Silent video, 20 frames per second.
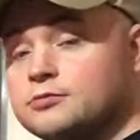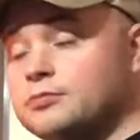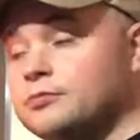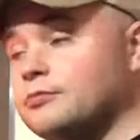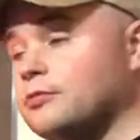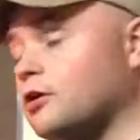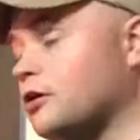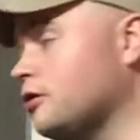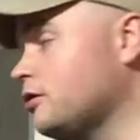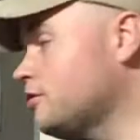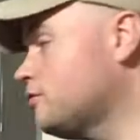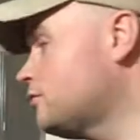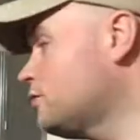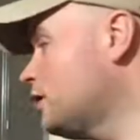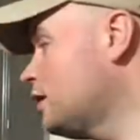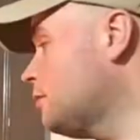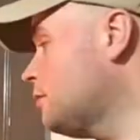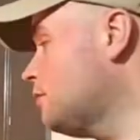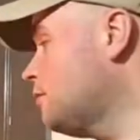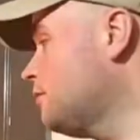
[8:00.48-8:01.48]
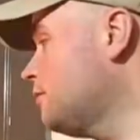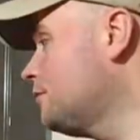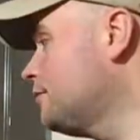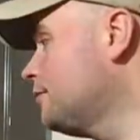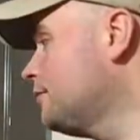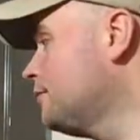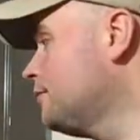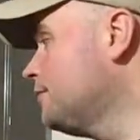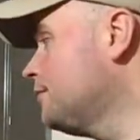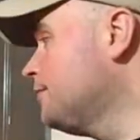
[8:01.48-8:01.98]
Mario table.
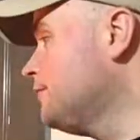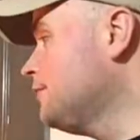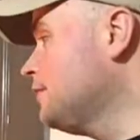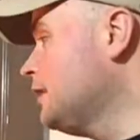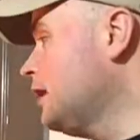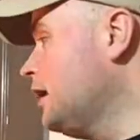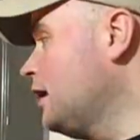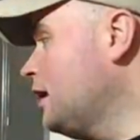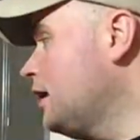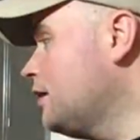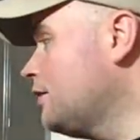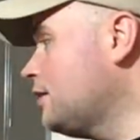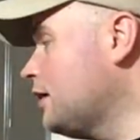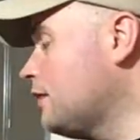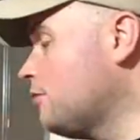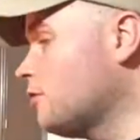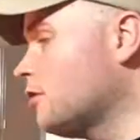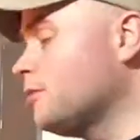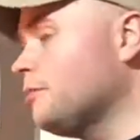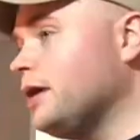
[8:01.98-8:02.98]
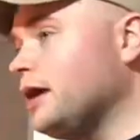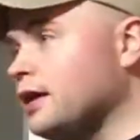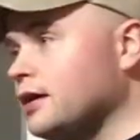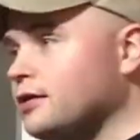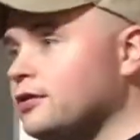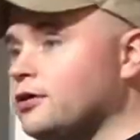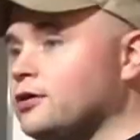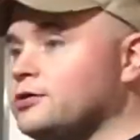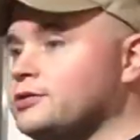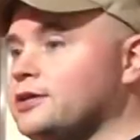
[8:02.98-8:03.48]
They were making
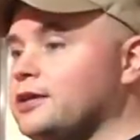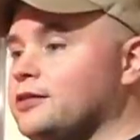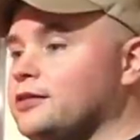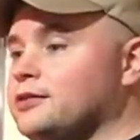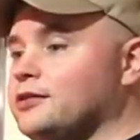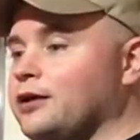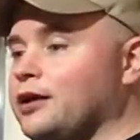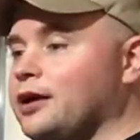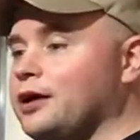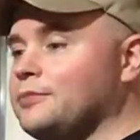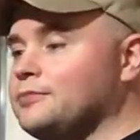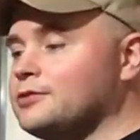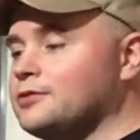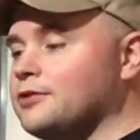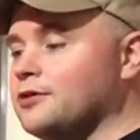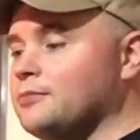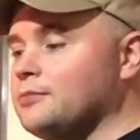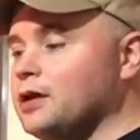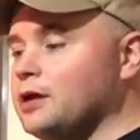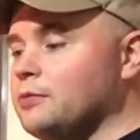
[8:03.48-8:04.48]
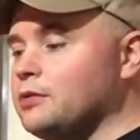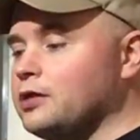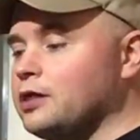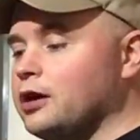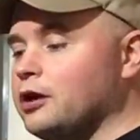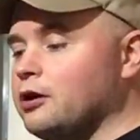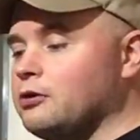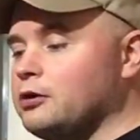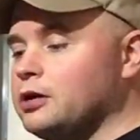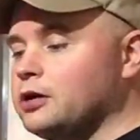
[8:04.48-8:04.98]
those at the time, so maybe they
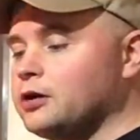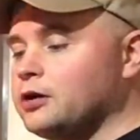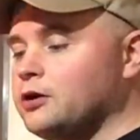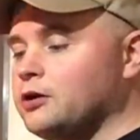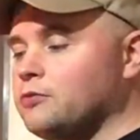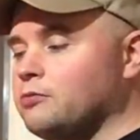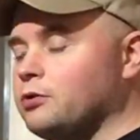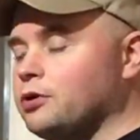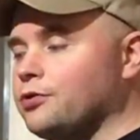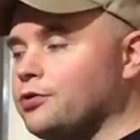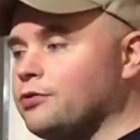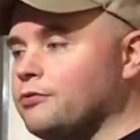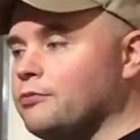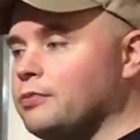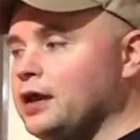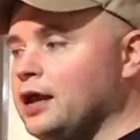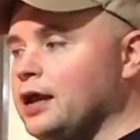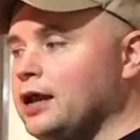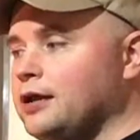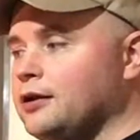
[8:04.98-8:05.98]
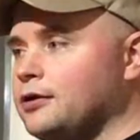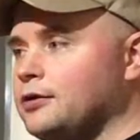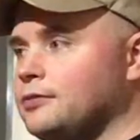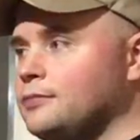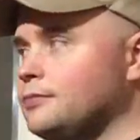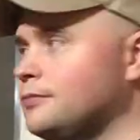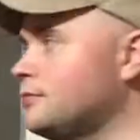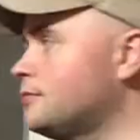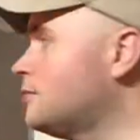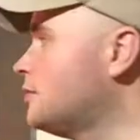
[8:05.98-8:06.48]
were in good with them. And
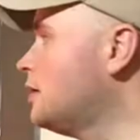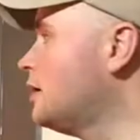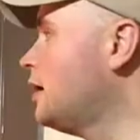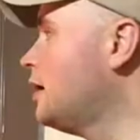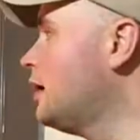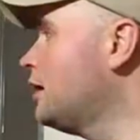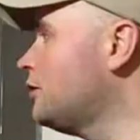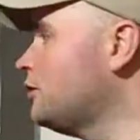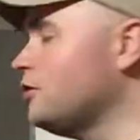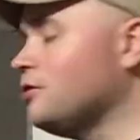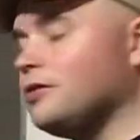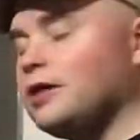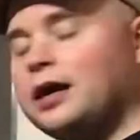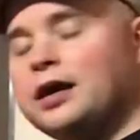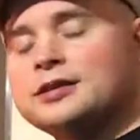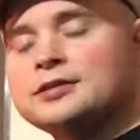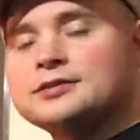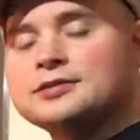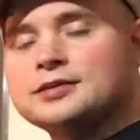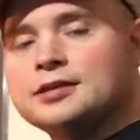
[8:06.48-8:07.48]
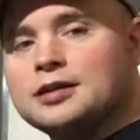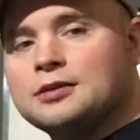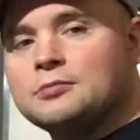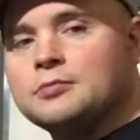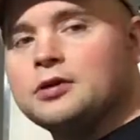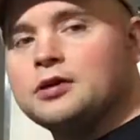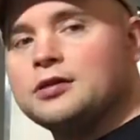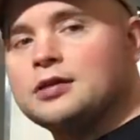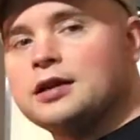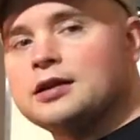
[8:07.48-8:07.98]
New Line Cinema,
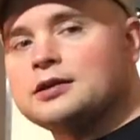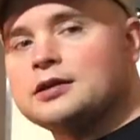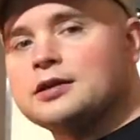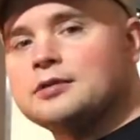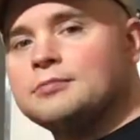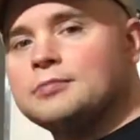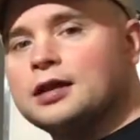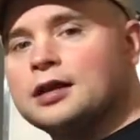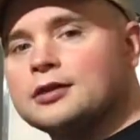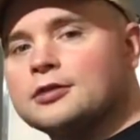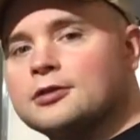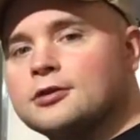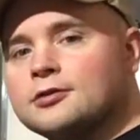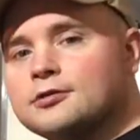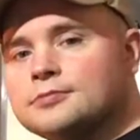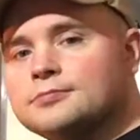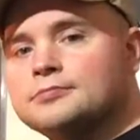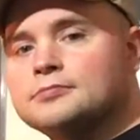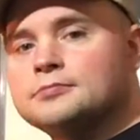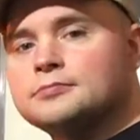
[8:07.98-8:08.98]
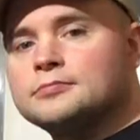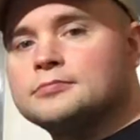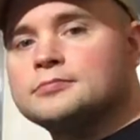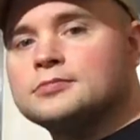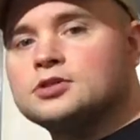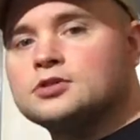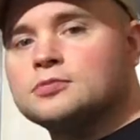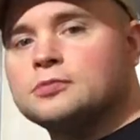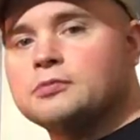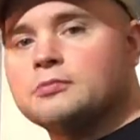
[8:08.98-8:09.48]
they did make the
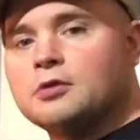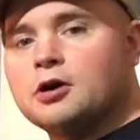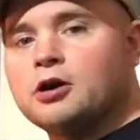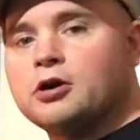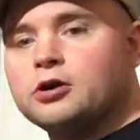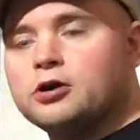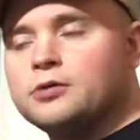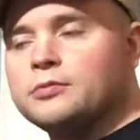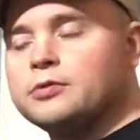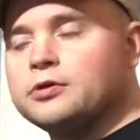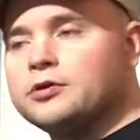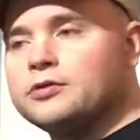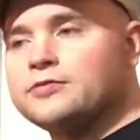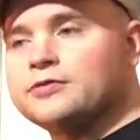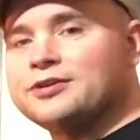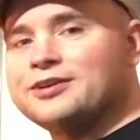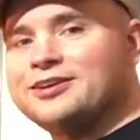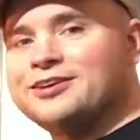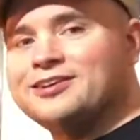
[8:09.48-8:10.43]
Super Mario movie.